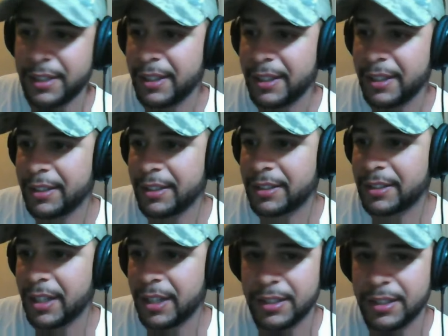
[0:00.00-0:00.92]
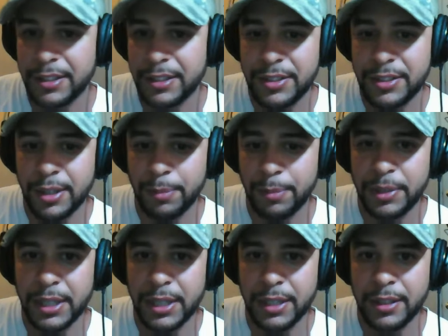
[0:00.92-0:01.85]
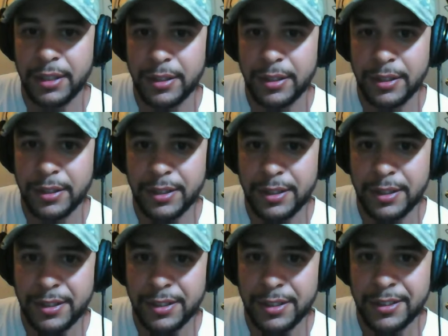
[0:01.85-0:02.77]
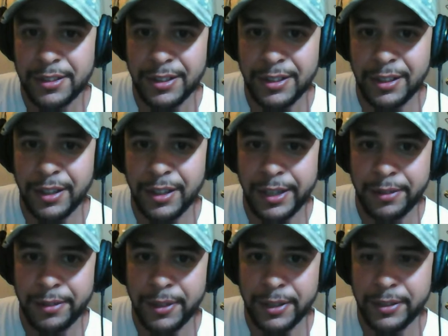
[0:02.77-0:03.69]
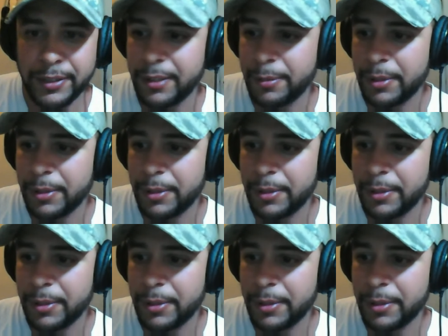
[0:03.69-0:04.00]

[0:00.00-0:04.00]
And then let's kind of just jump in to the lightning round here.